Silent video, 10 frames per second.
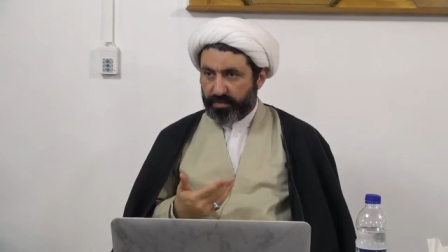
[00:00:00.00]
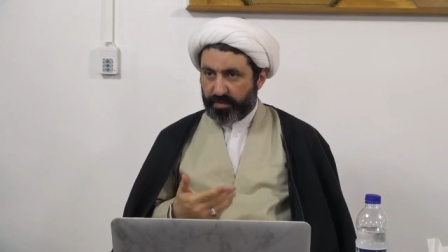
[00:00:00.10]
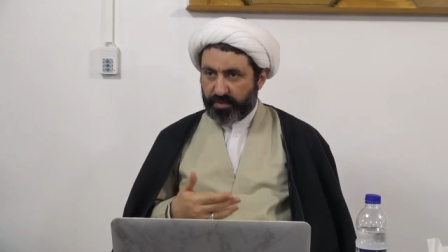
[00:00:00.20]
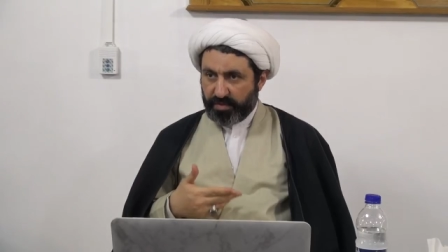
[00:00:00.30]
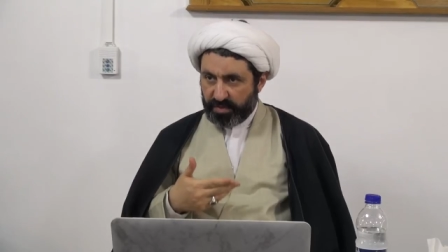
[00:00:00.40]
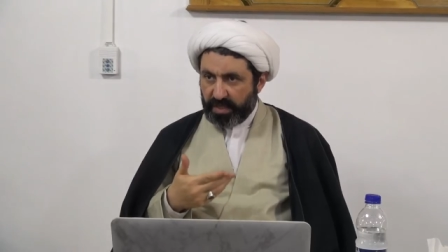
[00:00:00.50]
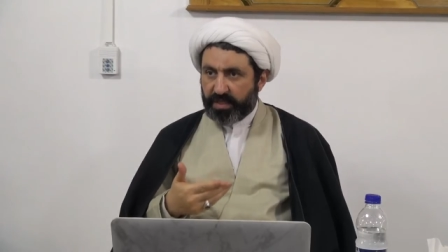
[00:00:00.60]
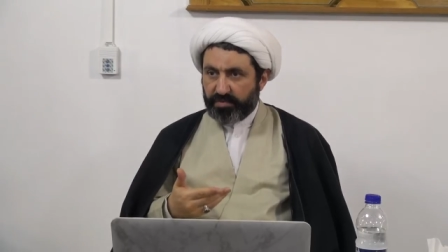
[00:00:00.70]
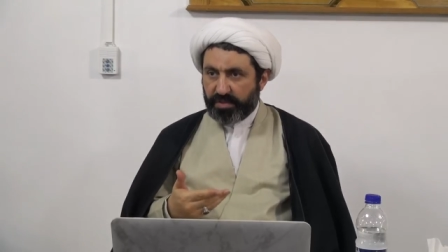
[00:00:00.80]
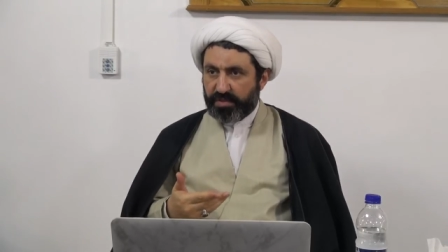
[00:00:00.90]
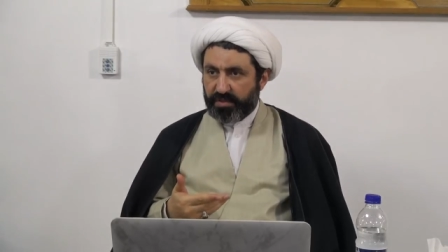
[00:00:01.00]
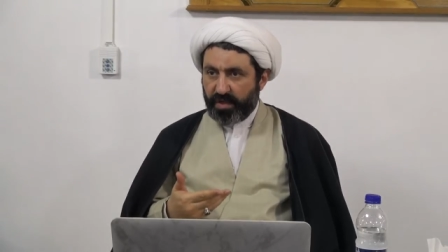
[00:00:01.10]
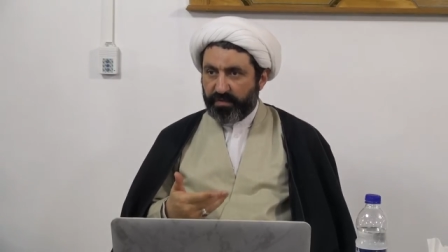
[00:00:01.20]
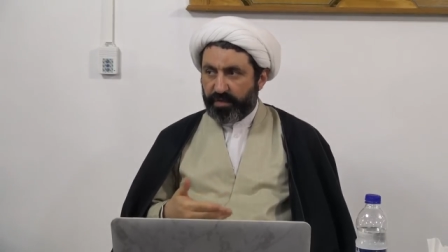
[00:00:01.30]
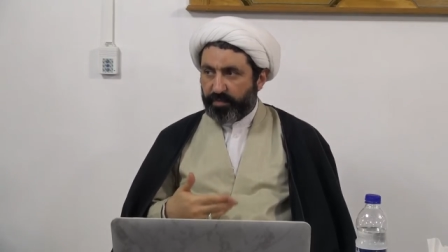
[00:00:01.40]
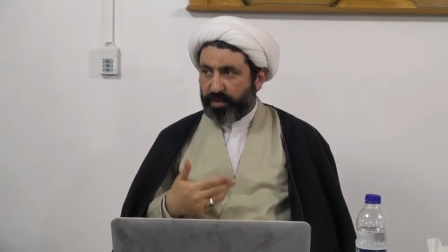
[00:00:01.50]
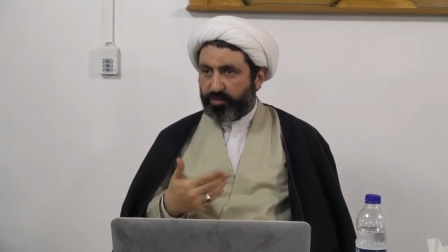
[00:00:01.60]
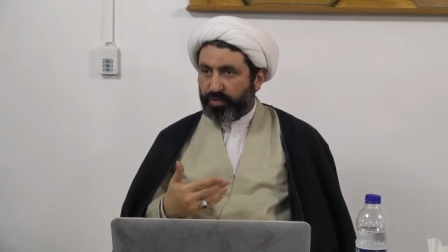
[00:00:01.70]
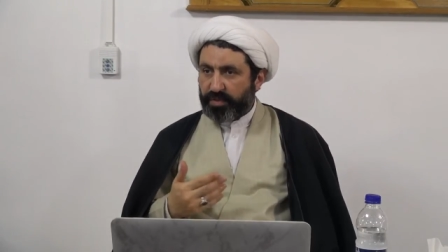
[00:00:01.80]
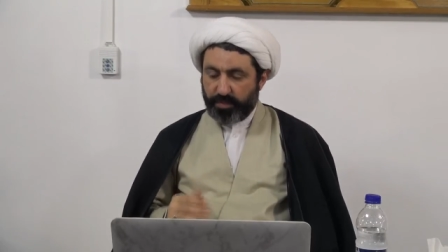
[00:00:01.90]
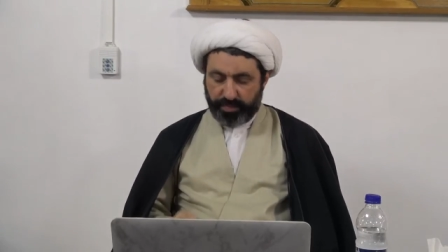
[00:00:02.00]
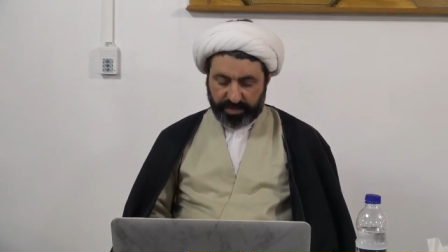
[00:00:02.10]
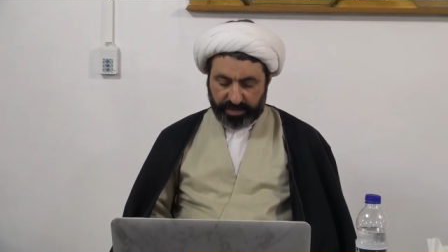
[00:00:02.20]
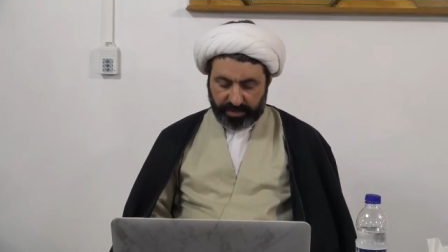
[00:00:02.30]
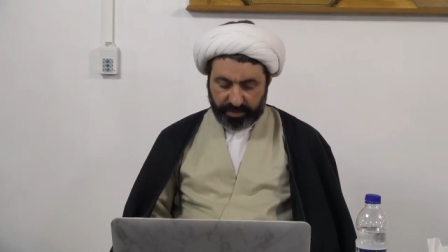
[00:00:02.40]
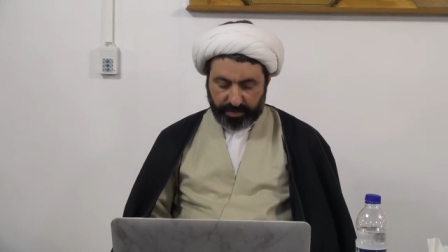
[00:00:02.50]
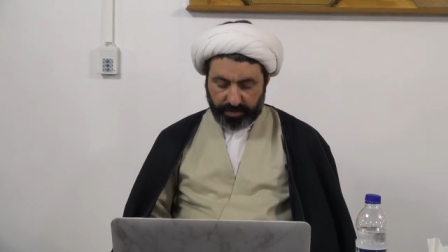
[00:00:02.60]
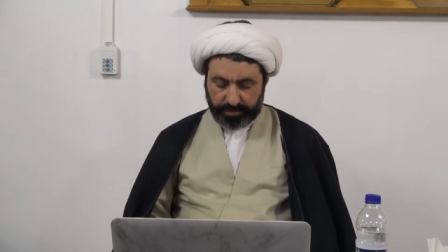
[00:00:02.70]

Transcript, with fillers: So there is increase of about 20 percent.